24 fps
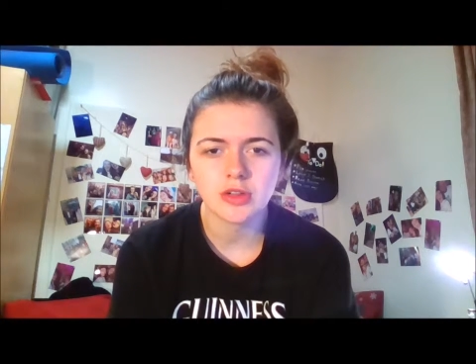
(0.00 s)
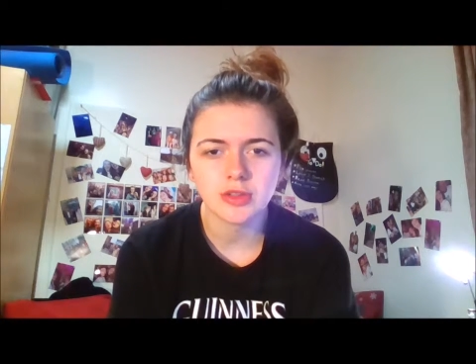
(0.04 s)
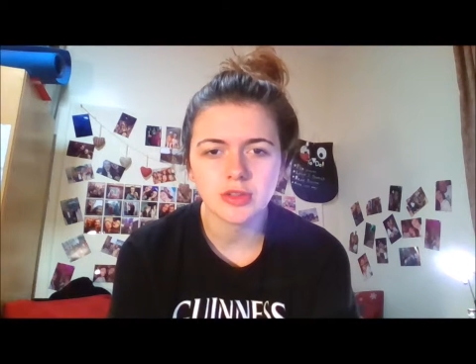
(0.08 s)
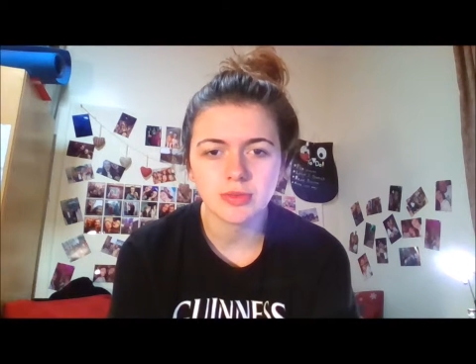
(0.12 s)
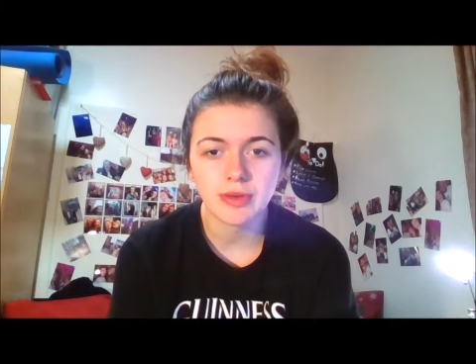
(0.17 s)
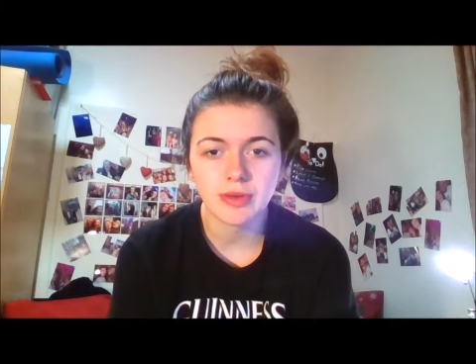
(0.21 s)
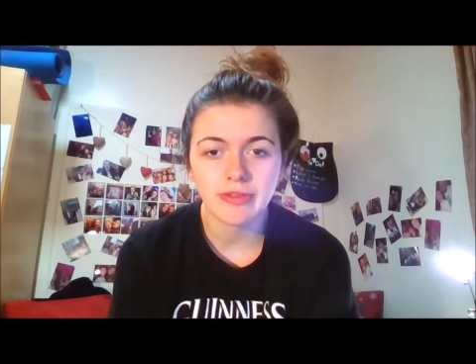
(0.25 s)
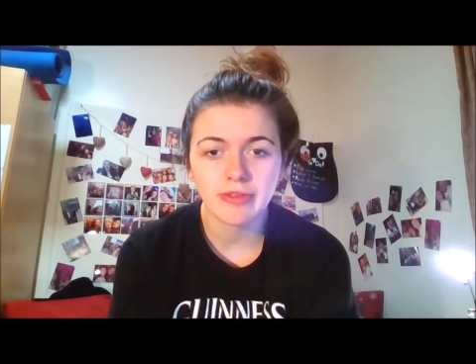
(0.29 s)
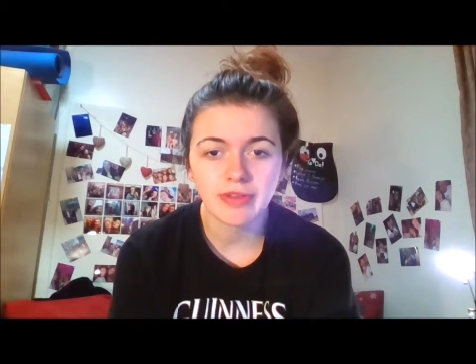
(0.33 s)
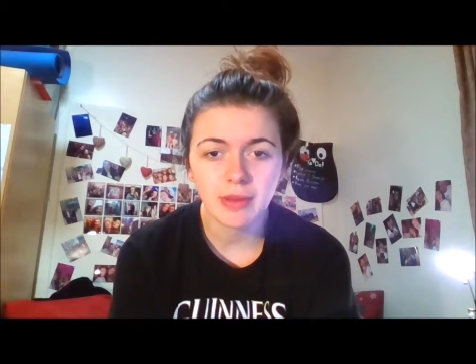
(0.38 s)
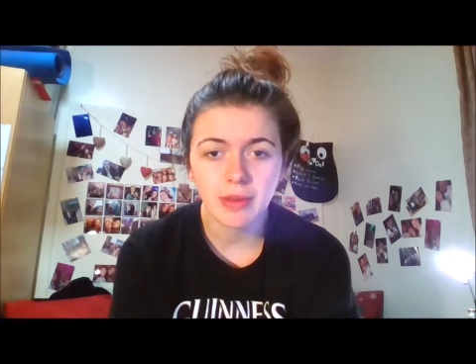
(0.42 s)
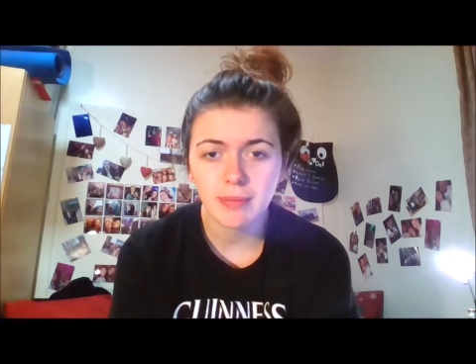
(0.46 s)

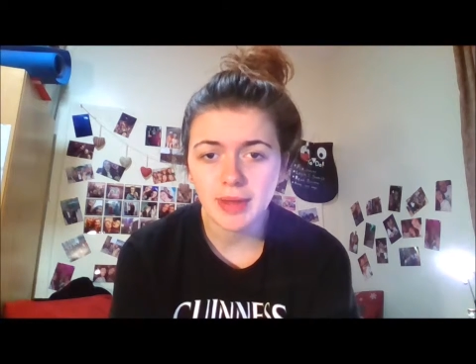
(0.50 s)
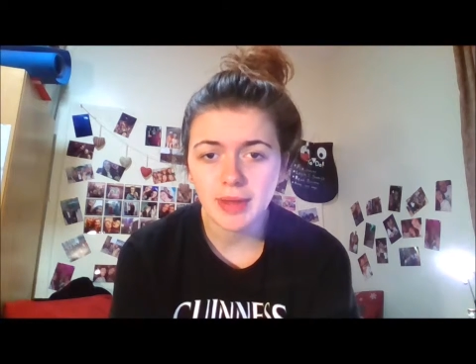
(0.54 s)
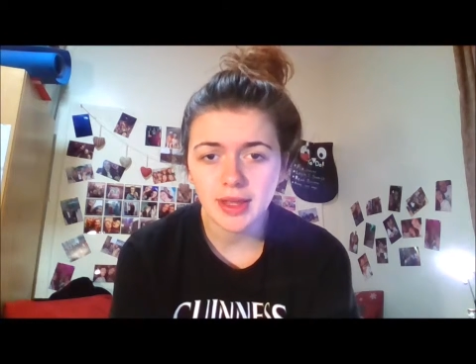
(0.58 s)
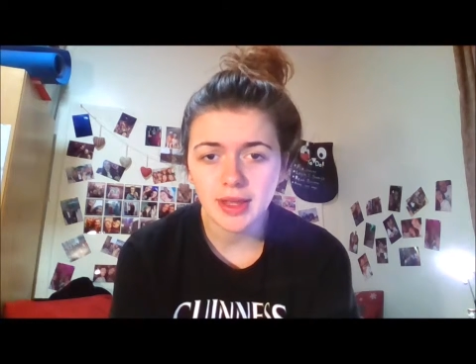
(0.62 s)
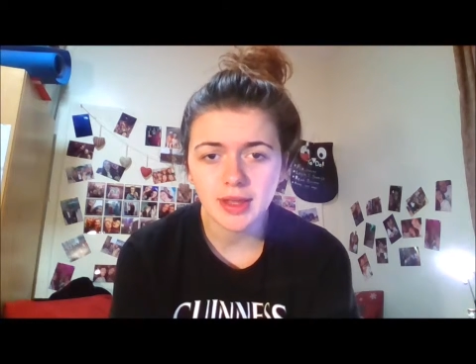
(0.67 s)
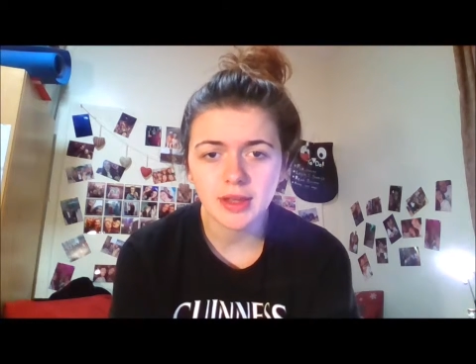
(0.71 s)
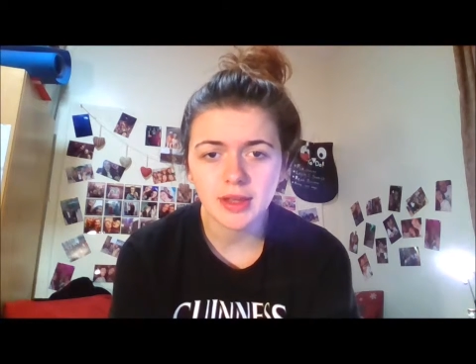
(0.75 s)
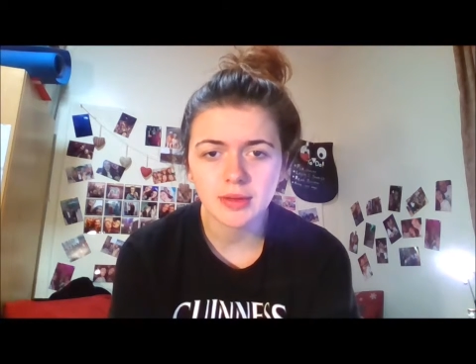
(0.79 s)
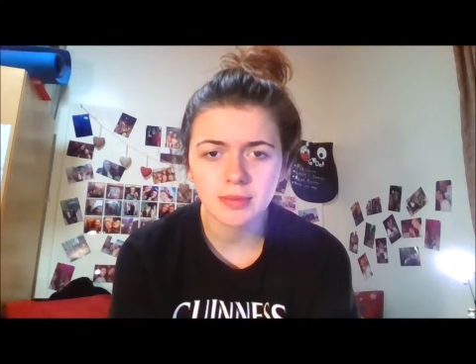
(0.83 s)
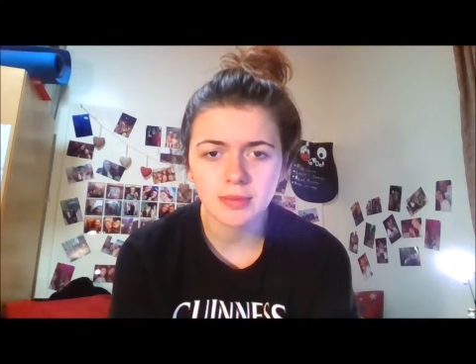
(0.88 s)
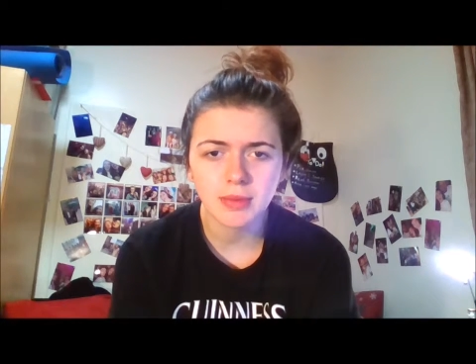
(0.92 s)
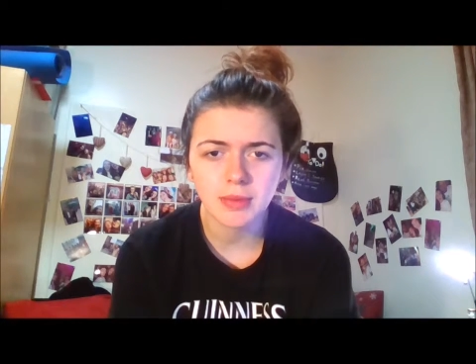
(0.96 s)
my
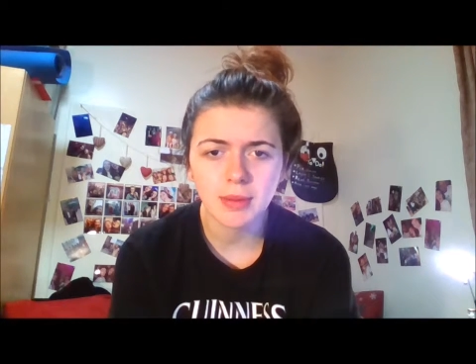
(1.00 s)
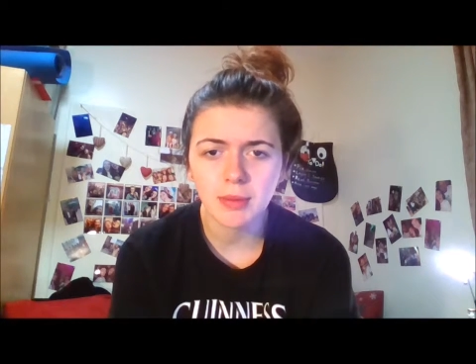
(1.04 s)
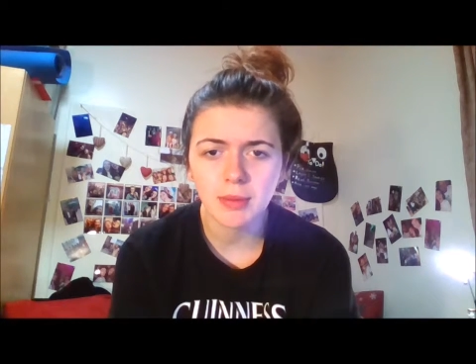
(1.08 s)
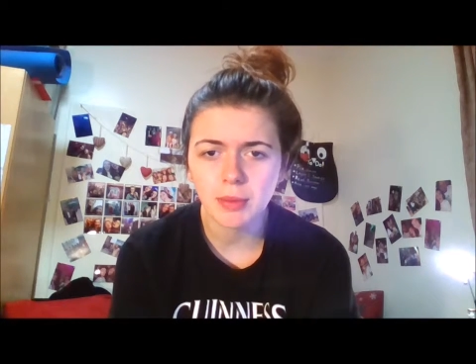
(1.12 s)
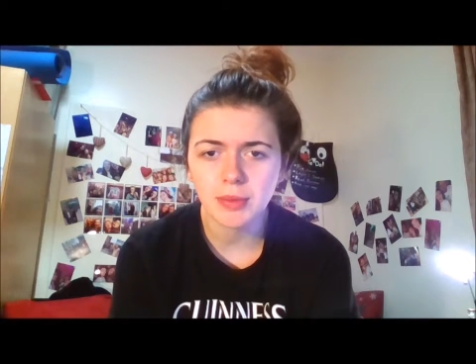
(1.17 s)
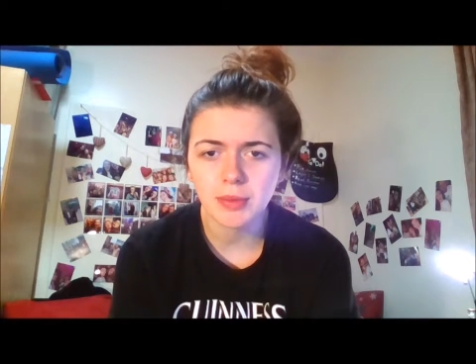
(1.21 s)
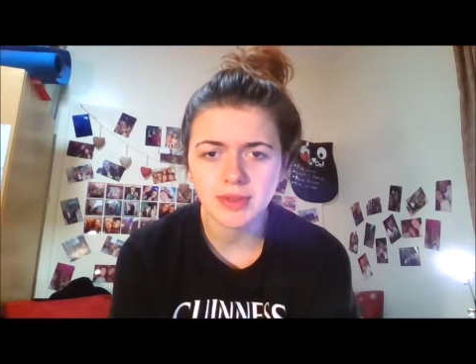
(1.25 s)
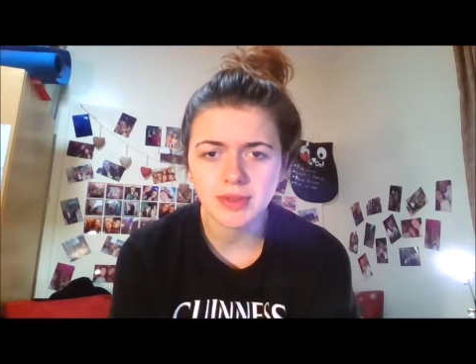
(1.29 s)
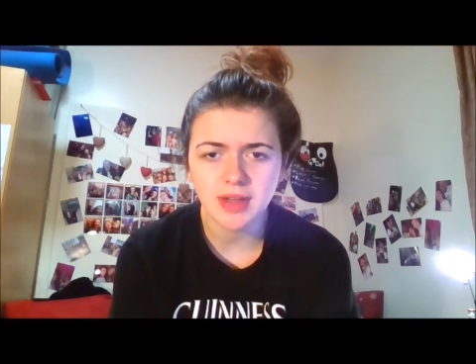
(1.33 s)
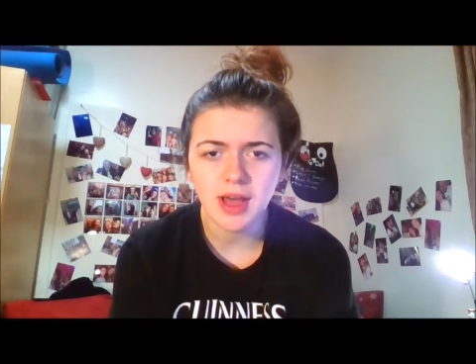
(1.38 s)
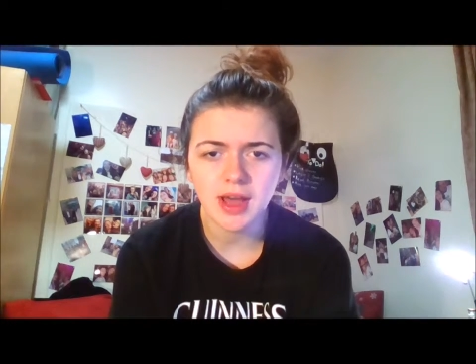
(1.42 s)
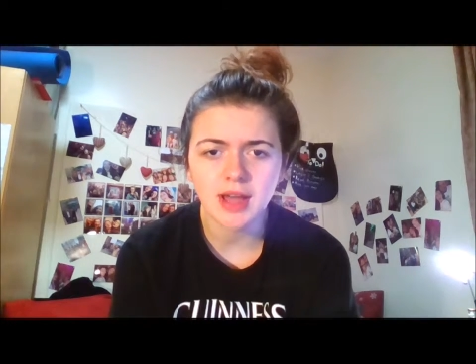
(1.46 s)
family, my mum
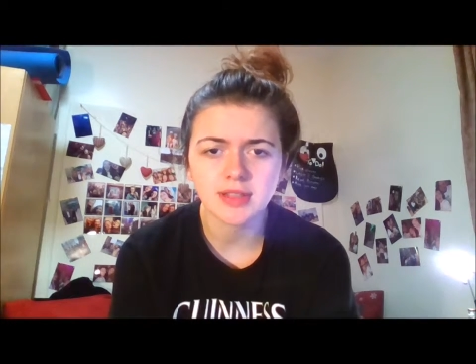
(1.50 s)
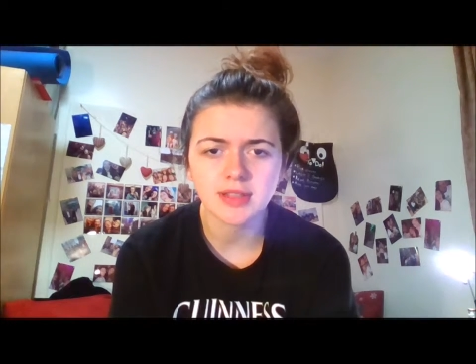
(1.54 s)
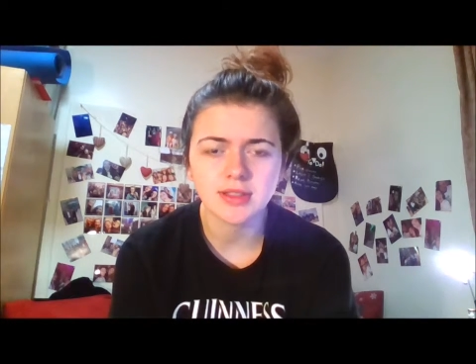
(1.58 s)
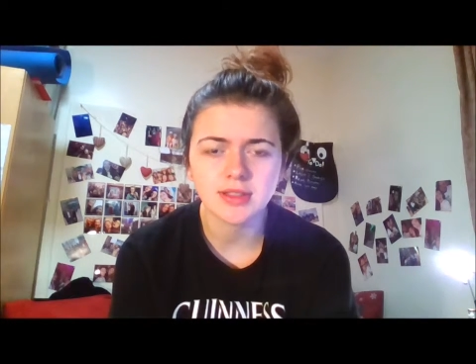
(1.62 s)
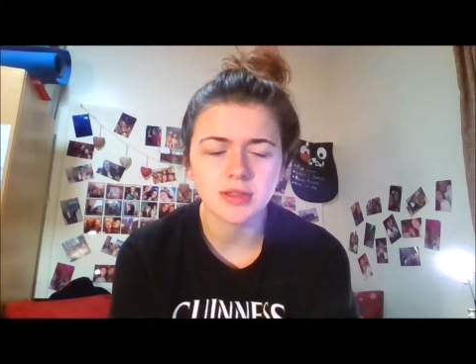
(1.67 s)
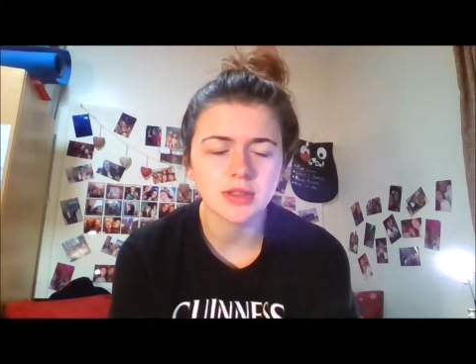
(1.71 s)
and dad,